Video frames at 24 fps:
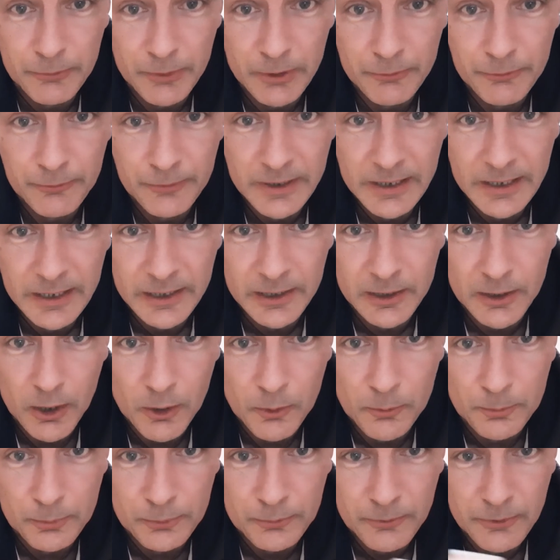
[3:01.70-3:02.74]
we're feeling
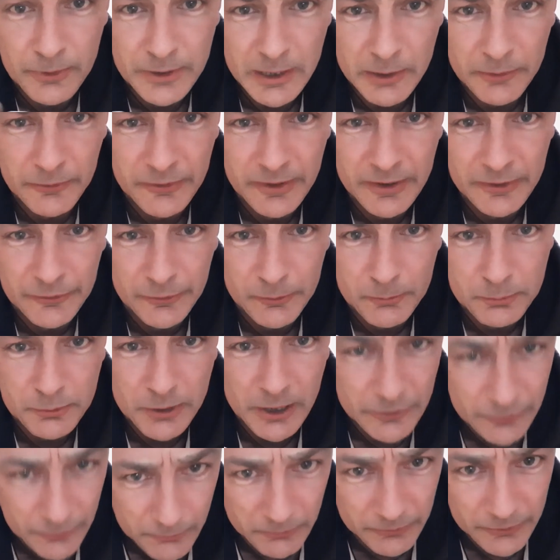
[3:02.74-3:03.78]
this
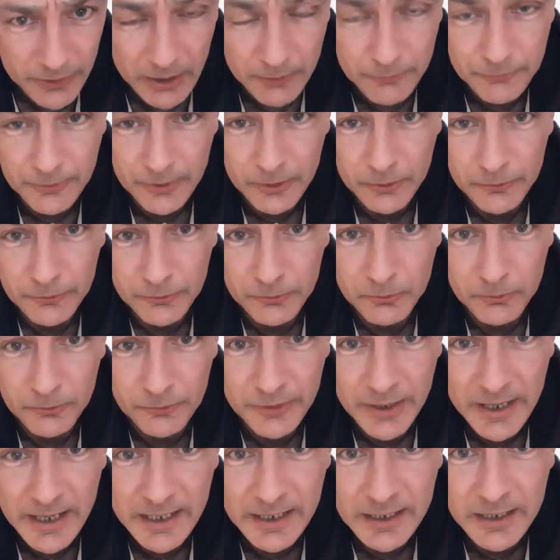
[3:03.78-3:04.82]
oppression, which I felt all
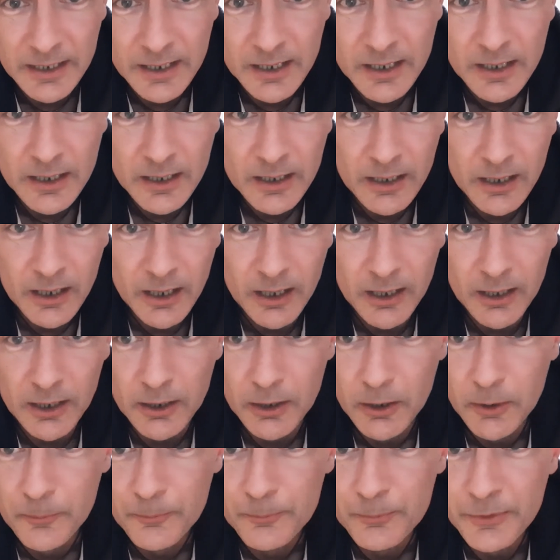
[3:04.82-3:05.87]
day,
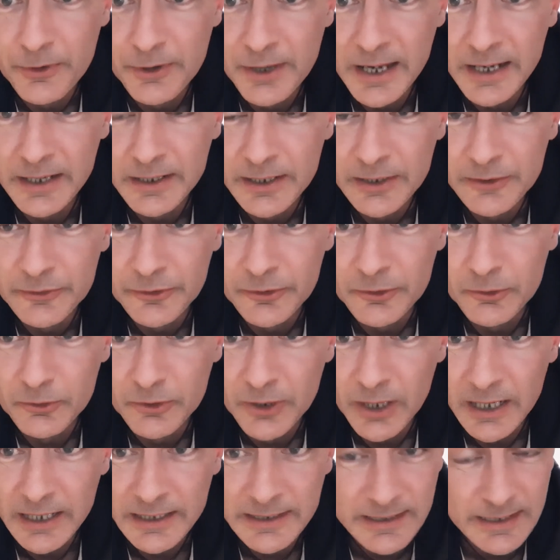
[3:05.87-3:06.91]
then it's a good
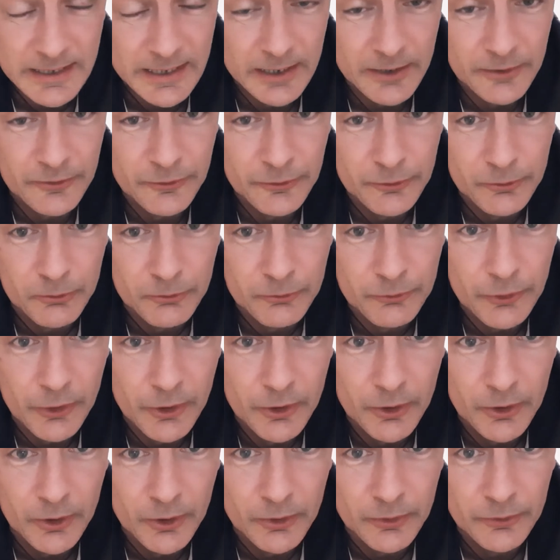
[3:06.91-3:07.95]
idea to
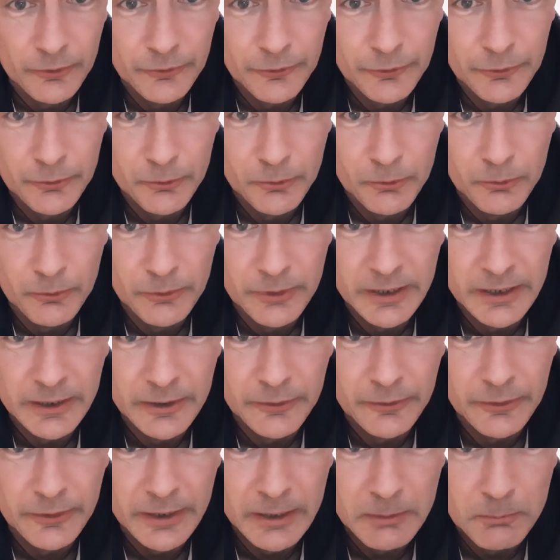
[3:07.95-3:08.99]
turn to
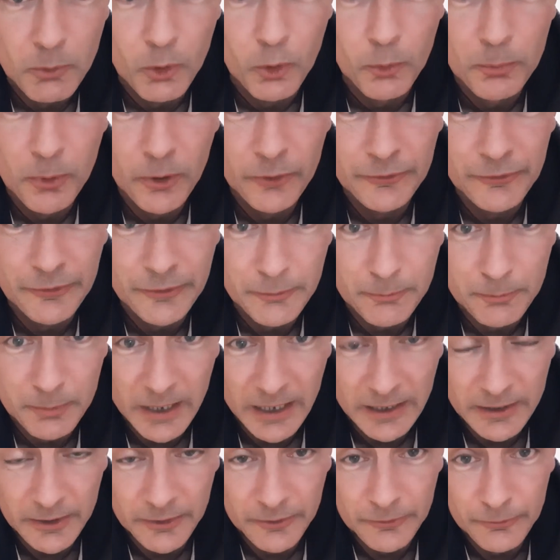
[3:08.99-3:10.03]
the more positive
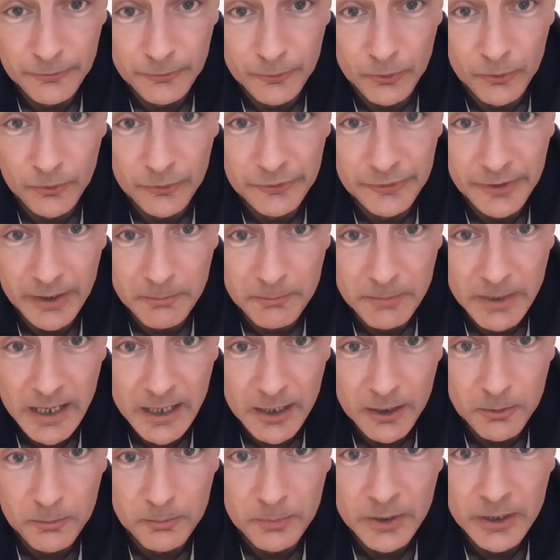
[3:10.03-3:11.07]
planets for some
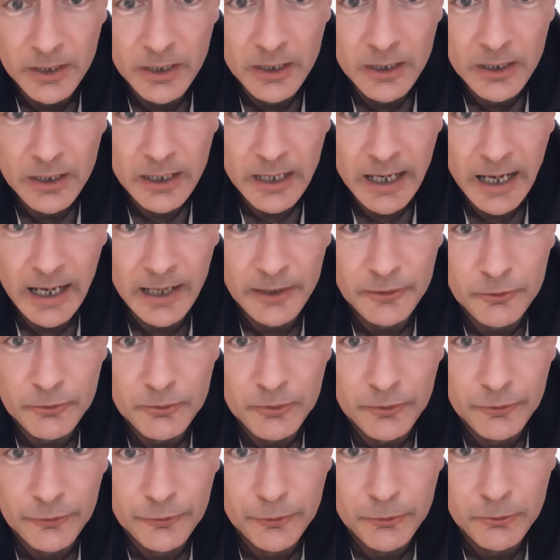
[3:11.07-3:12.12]
help. And you
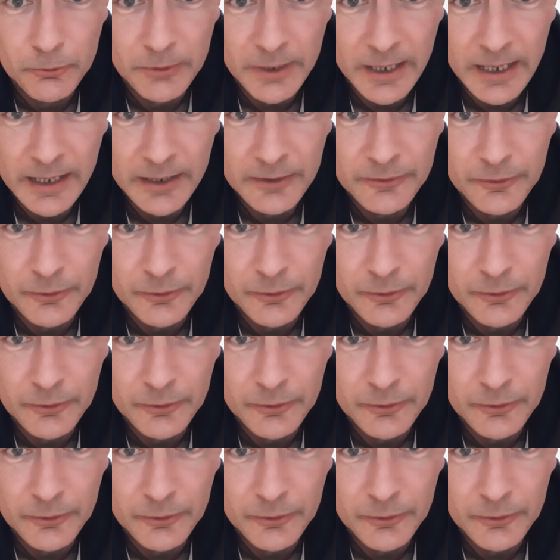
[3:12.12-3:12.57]
can do that